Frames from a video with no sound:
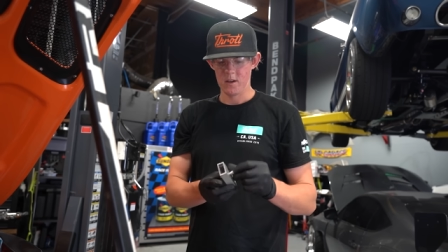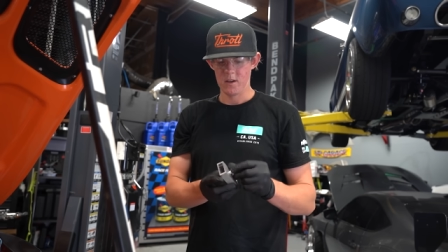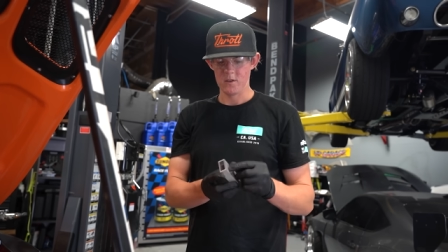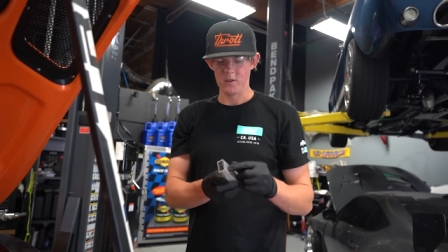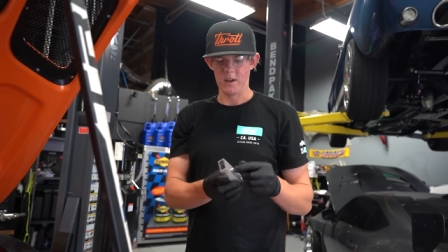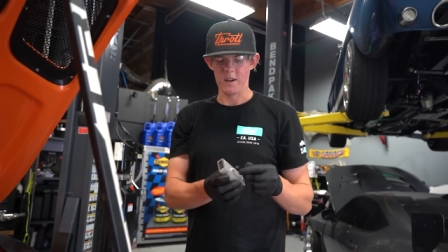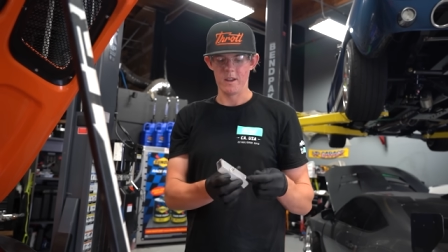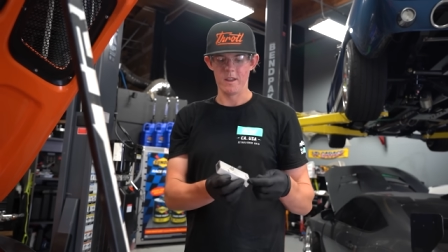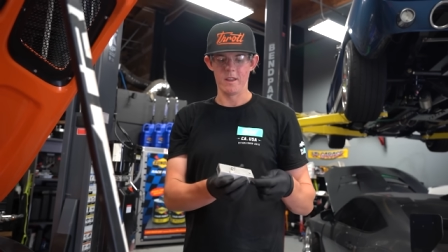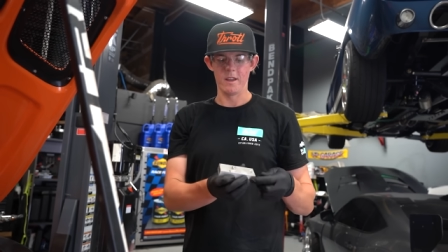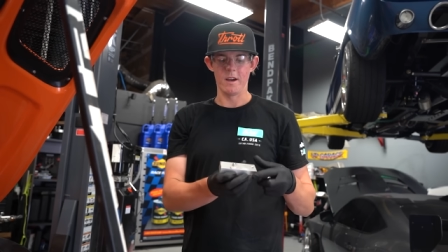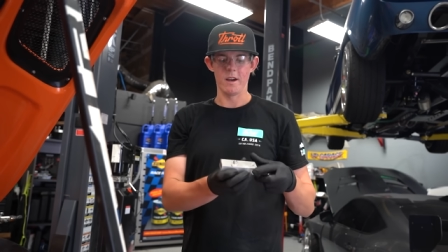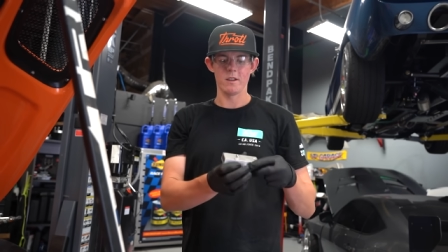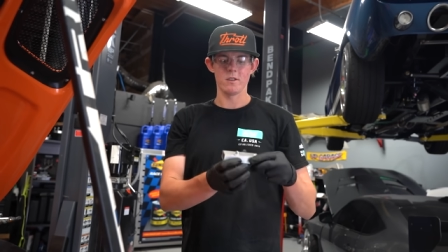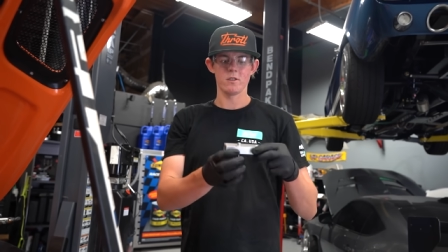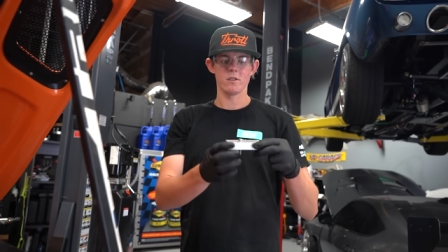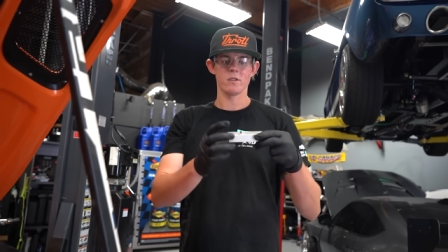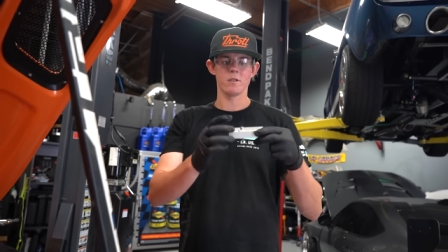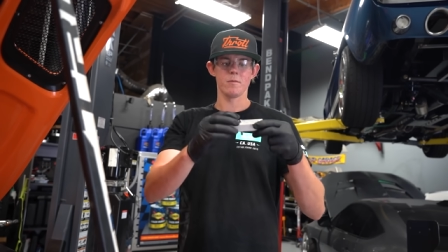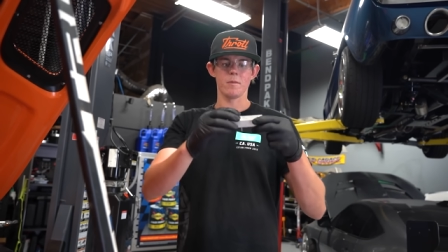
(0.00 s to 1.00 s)
So I did
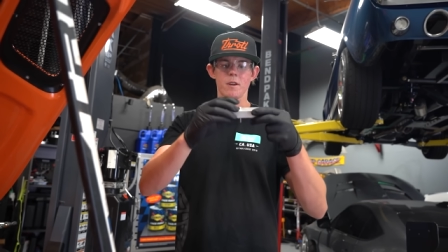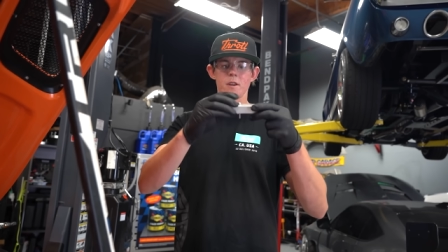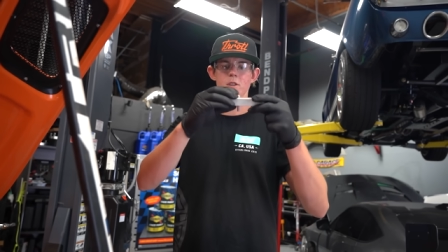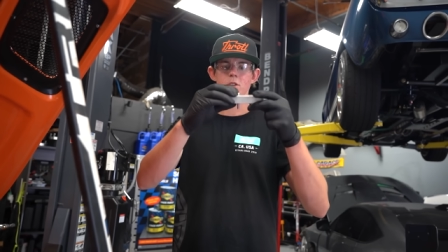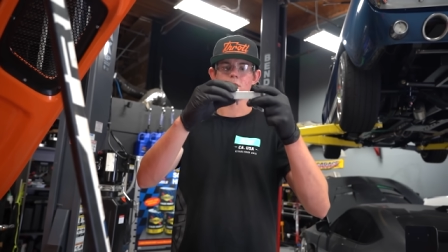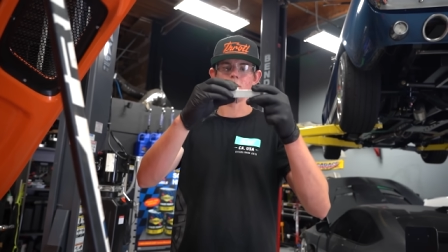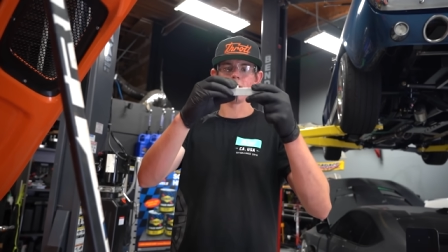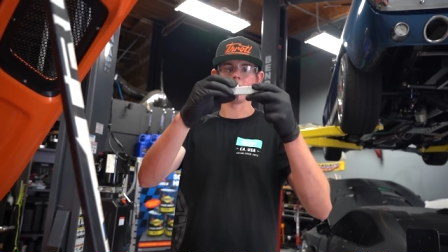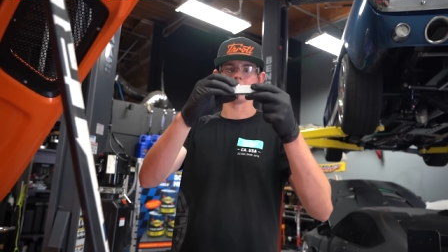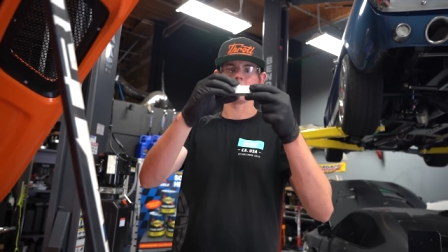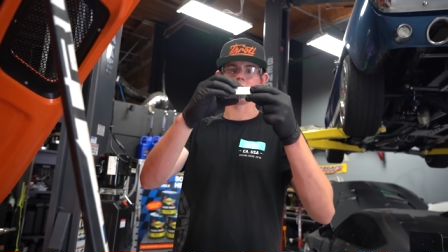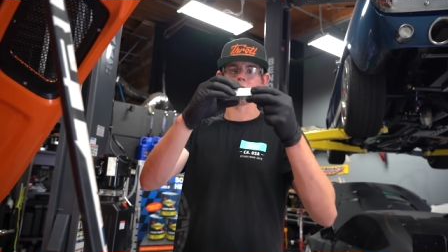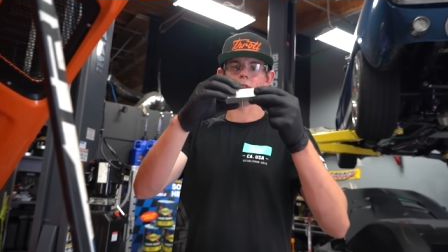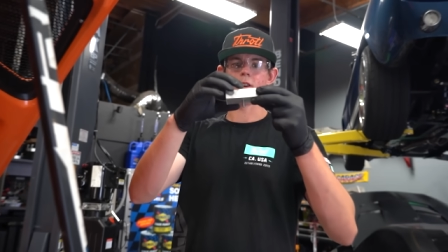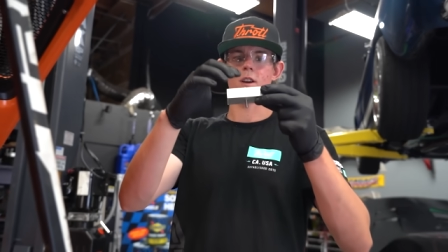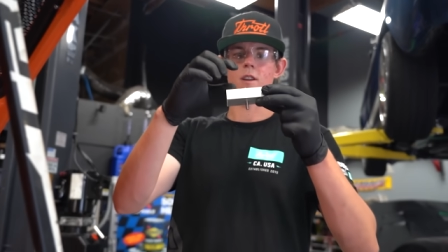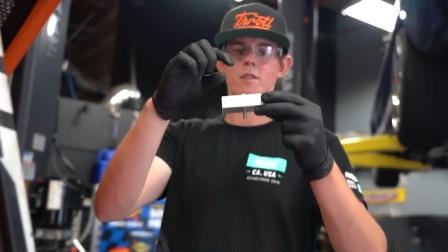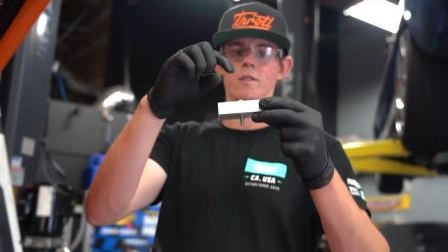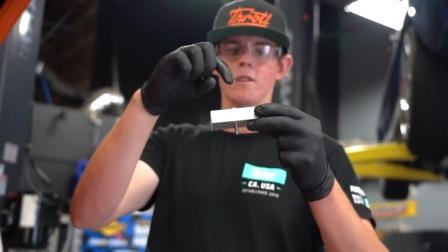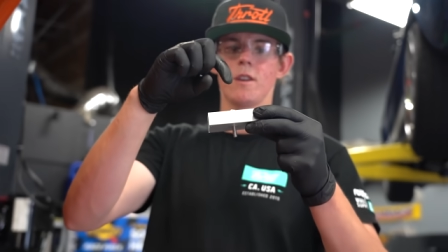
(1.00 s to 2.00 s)
that just to make sure that it's
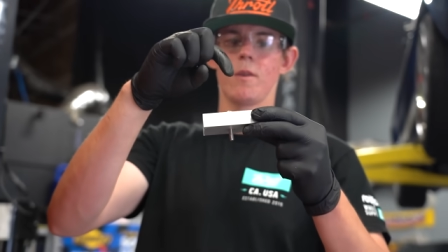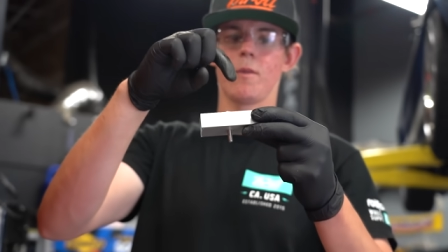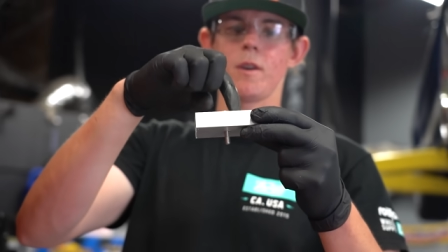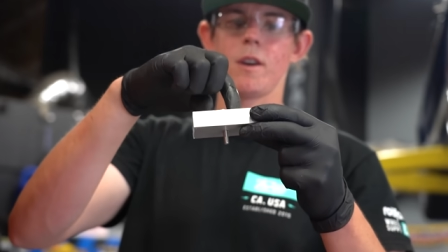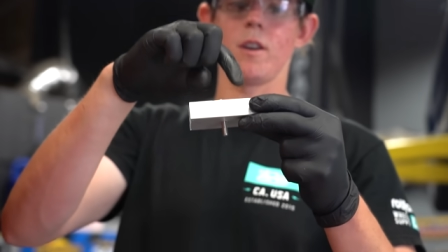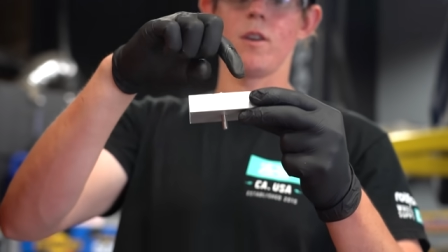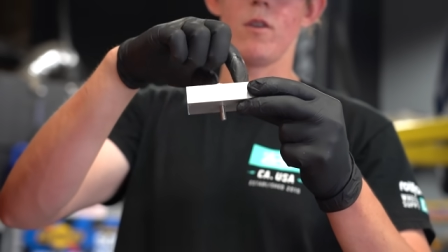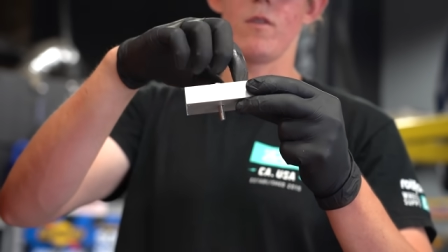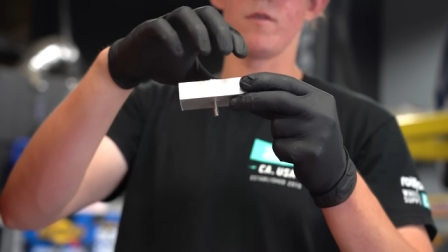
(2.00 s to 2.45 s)
right. So now we're gonna